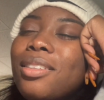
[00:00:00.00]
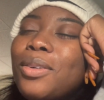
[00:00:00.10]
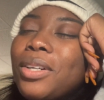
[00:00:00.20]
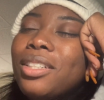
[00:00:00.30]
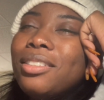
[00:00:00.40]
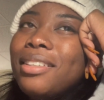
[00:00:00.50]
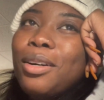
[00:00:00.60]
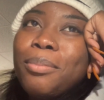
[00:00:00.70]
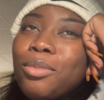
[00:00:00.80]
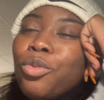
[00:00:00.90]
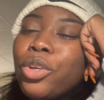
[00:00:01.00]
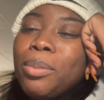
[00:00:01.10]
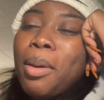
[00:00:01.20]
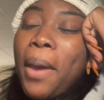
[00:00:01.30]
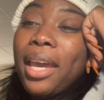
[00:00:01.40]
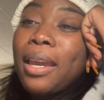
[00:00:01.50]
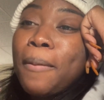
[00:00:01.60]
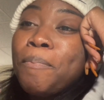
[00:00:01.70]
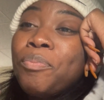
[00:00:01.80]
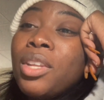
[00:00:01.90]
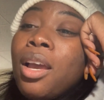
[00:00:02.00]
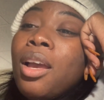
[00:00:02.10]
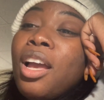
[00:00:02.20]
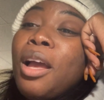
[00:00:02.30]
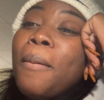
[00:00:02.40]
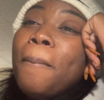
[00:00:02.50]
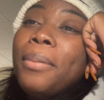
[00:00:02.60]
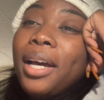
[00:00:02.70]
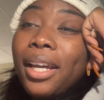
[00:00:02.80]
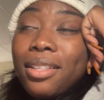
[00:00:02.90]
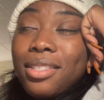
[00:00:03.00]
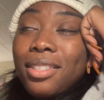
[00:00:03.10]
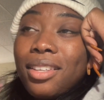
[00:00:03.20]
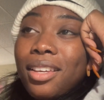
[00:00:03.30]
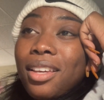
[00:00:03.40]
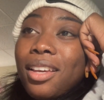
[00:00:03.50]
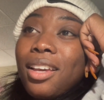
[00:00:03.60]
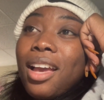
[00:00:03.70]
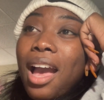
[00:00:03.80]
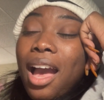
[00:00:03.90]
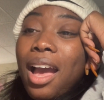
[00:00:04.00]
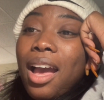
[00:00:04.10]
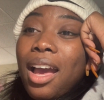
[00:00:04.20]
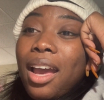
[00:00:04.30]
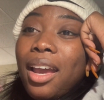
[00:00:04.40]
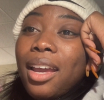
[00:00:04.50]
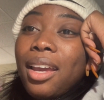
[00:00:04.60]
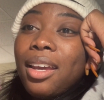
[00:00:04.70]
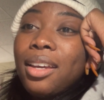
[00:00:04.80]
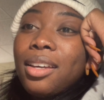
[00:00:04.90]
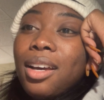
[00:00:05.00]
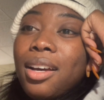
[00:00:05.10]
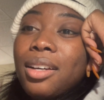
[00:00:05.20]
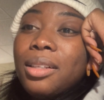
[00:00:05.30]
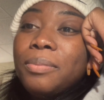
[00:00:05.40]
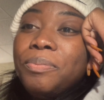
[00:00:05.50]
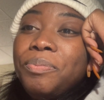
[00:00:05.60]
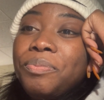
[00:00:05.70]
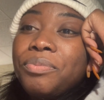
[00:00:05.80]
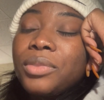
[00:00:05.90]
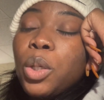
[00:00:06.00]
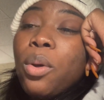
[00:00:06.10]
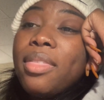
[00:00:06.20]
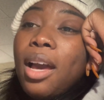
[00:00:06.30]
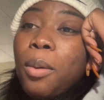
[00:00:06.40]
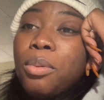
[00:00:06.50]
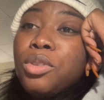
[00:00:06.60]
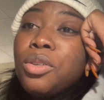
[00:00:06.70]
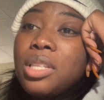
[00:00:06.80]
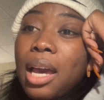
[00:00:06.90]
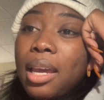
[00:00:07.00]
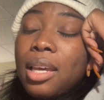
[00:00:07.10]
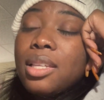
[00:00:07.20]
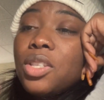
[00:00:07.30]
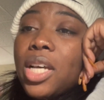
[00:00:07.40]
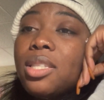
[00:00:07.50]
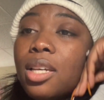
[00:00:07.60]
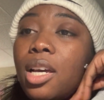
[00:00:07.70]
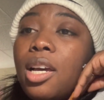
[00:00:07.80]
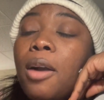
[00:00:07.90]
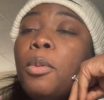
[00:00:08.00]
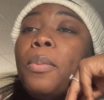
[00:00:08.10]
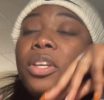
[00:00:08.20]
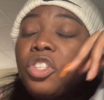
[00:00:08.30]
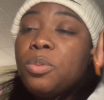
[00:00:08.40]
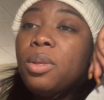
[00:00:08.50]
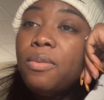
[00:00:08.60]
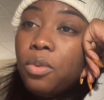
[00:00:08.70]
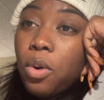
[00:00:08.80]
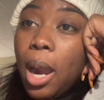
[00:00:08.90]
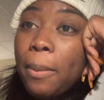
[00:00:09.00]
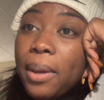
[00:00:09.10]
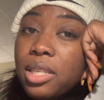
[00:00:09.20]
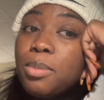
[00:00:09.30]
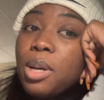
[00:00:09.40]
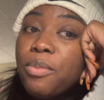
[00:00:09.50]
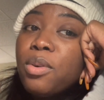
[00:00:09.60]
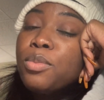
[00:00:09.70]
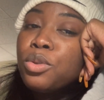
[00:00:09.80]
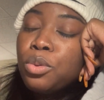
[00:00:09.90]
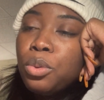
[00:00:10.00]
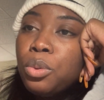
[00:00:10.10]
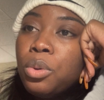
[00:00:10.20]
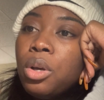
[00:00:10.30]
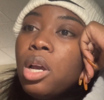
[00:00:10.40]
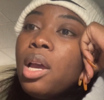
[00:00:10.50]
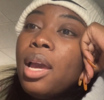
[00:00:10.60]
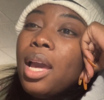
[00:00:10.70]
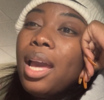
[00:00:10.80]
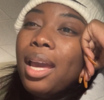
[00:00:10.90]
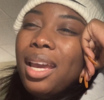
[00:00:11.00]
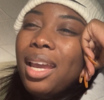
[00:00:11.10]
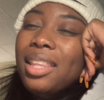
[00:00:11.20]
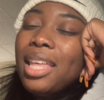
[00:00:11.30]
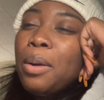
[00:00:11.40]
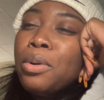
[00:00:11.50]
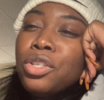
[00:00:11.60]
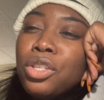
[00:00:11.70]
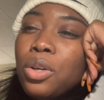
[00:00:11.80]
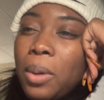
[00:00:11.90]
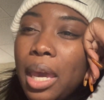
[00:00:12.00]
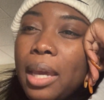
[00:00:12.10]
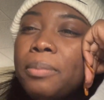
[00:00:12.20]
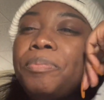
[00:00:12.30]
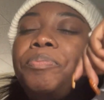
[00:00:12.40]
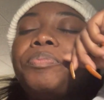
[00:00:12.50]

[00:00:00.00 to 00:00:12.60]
Lord, help reel me back in. But I, with the help of Josiah, so I took a couple pictures before I picked him up from school, and they were just okay.